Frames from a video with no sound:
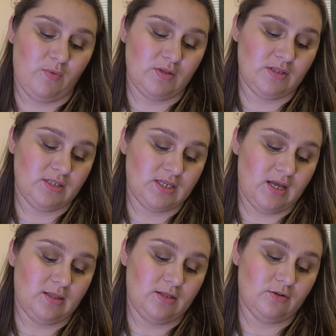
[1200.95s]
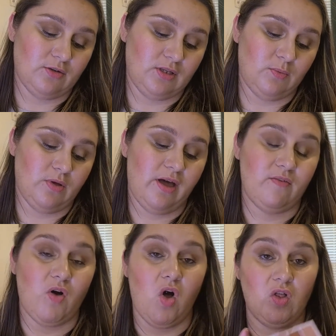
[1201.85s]
ones. I literally will
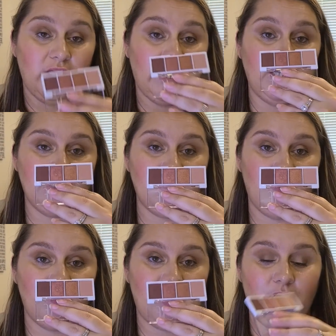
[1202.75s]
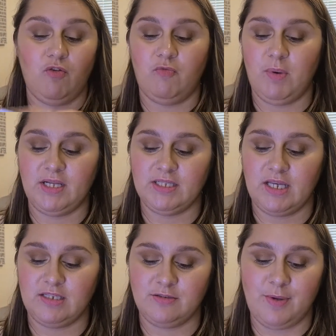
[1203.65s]
have all 8 of the e.l.f.
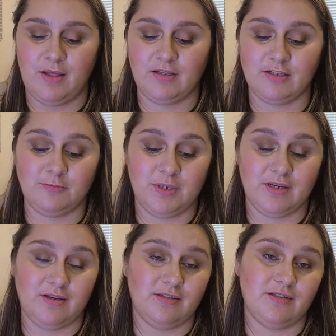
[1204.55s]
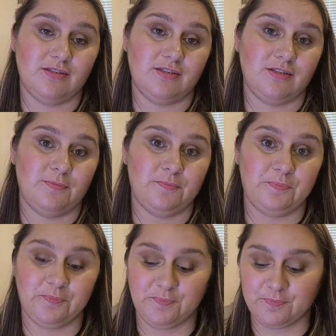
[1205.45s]
bite-sized palettes because
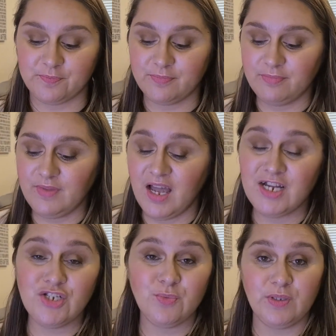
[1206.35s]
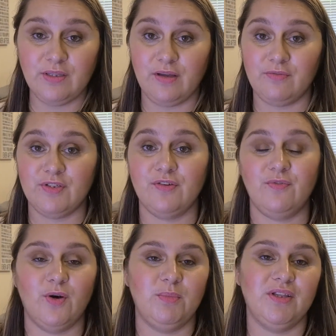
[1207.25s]
I just really loved the
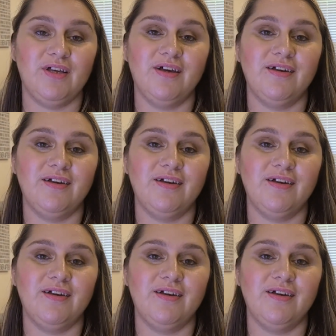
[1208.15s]
formula.